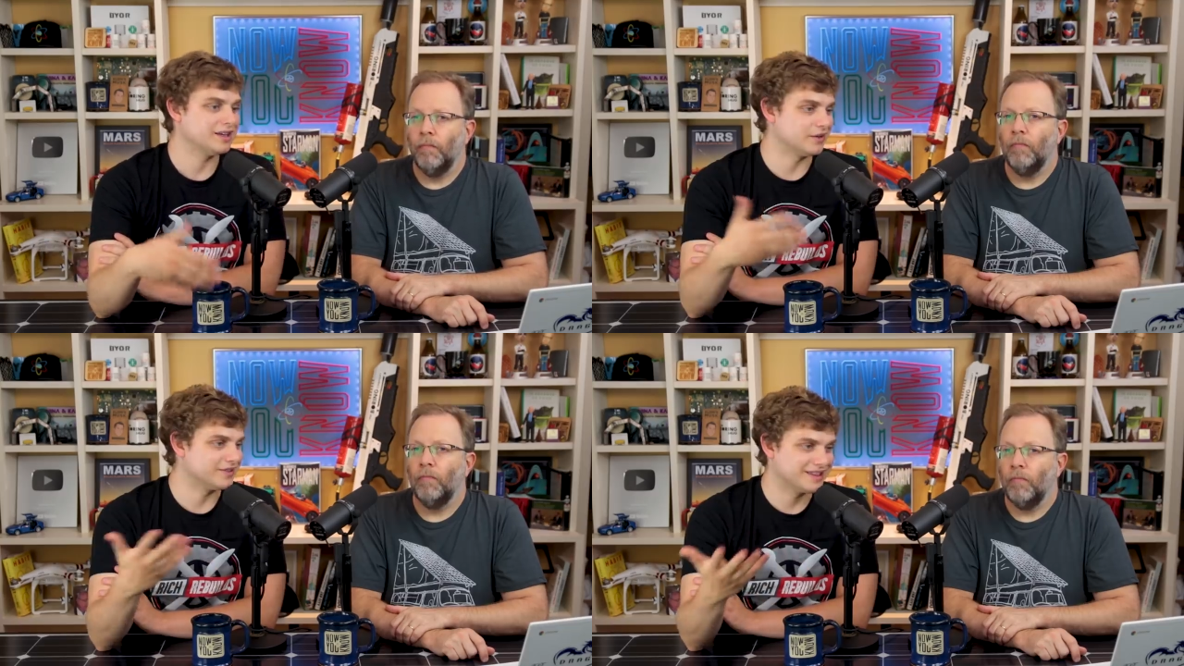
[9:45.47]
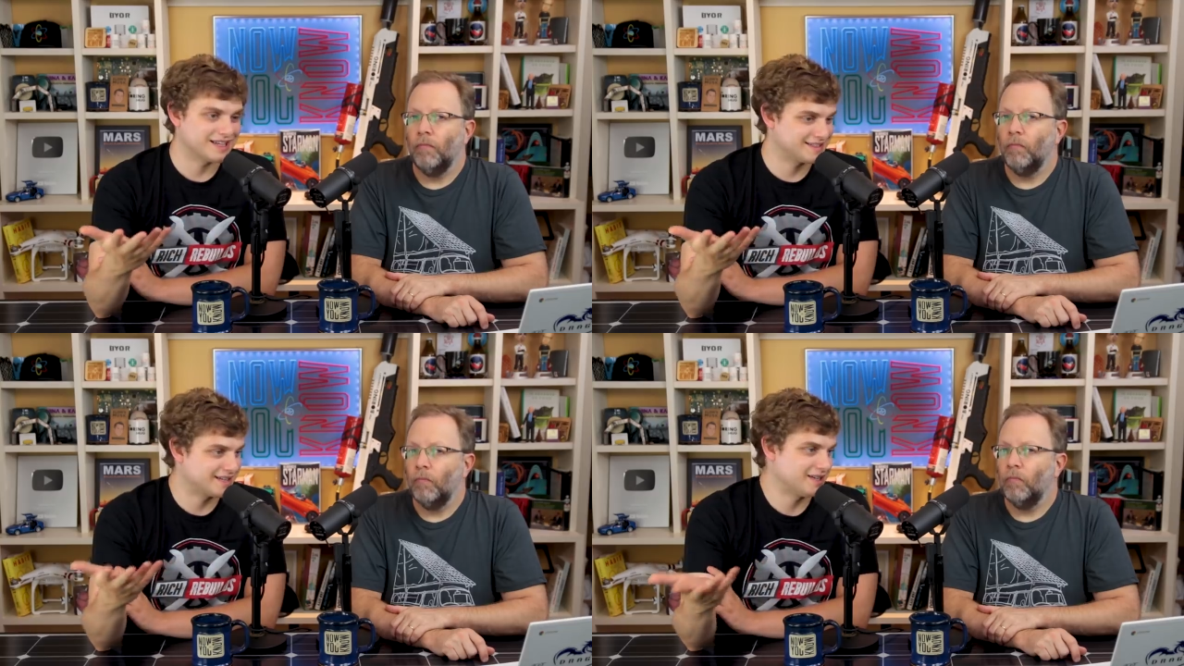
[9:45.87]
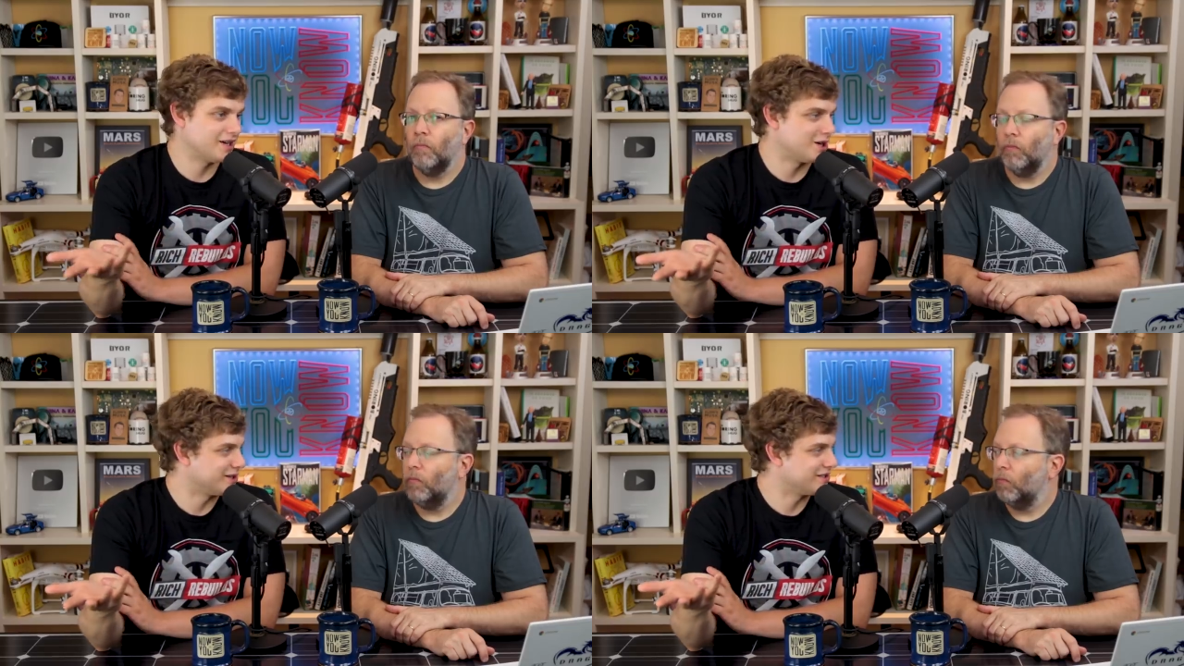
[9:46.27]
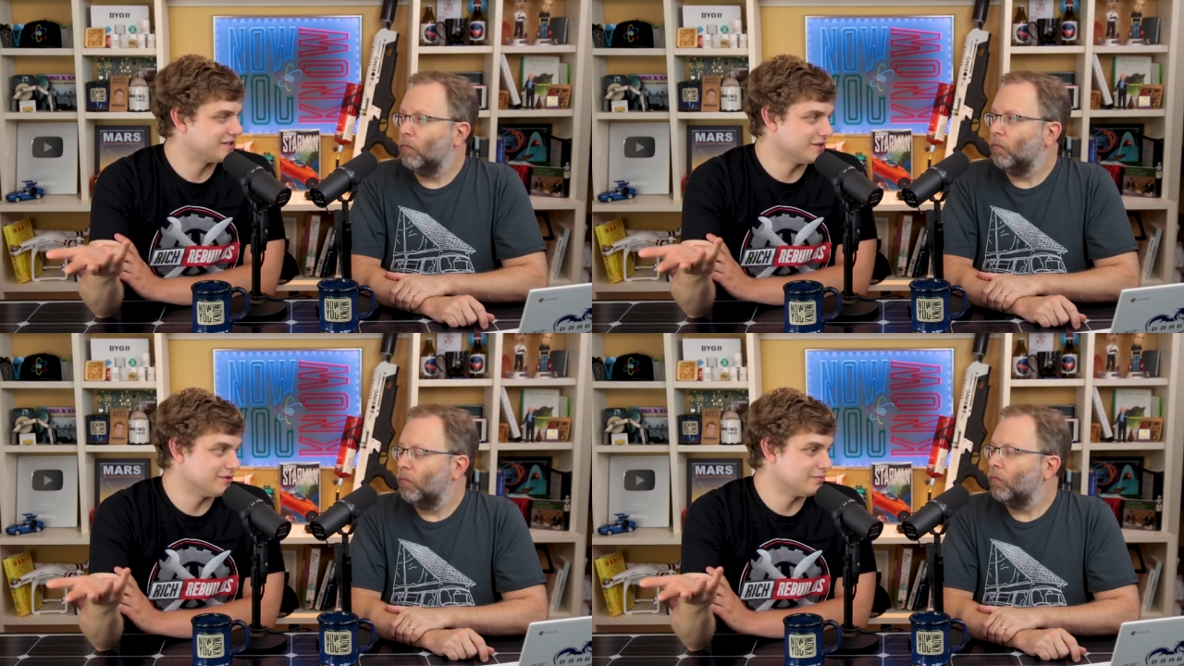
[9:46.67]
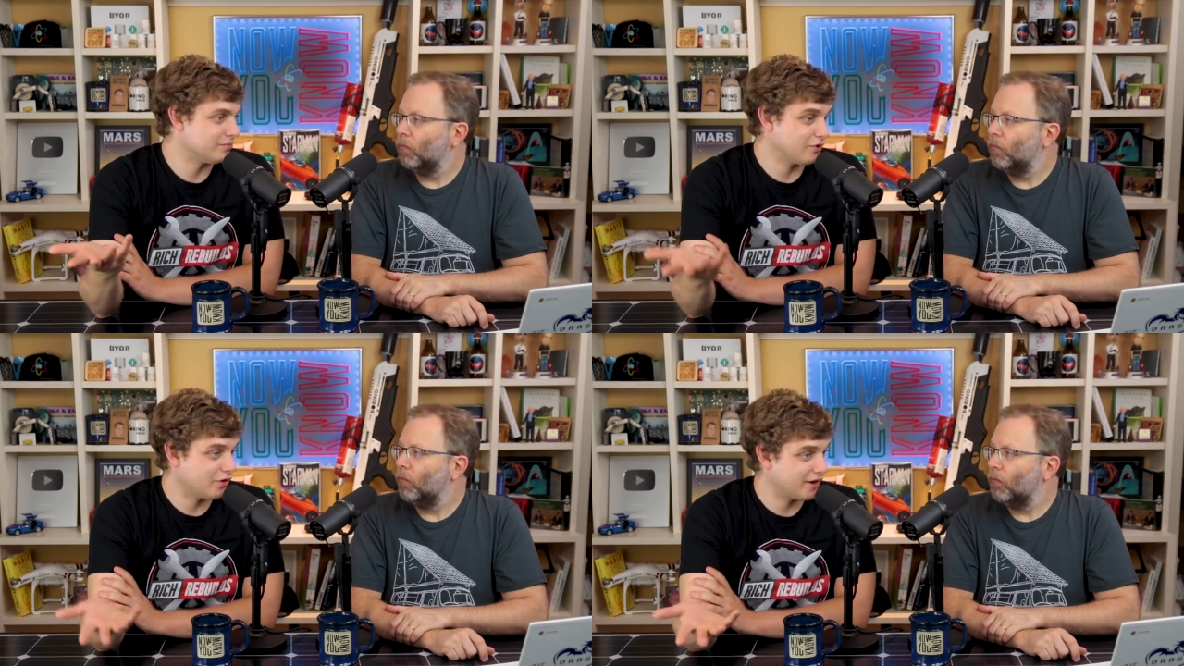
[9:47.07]
Speaker 1: You know, that's not hard to
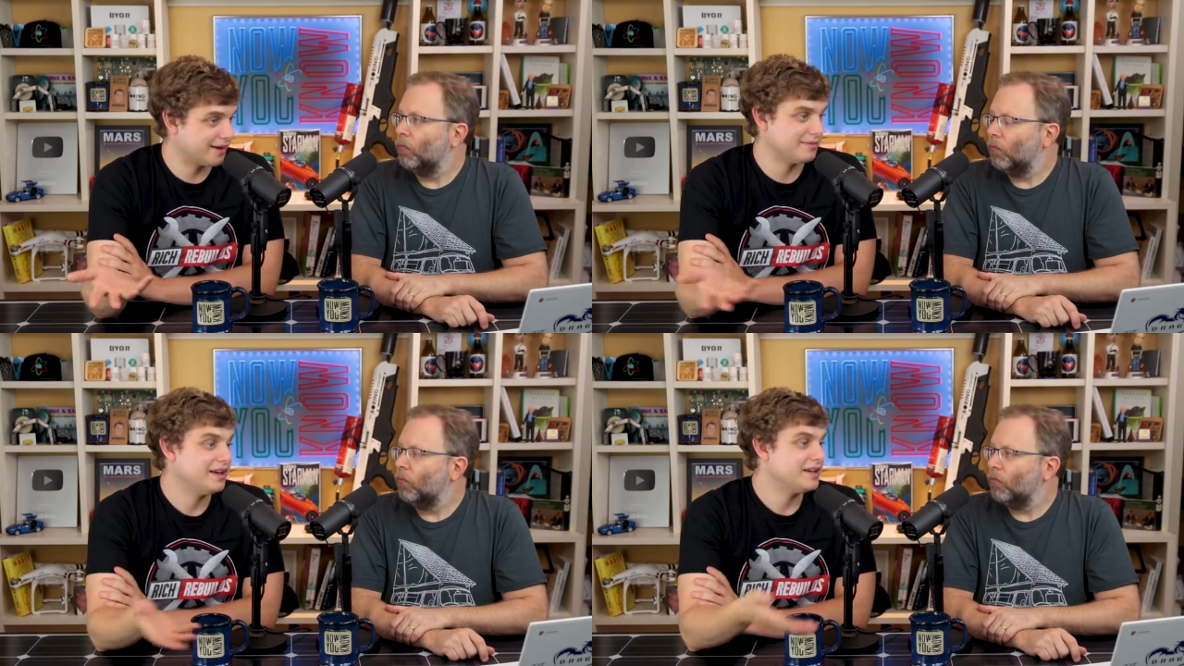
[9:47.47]
program.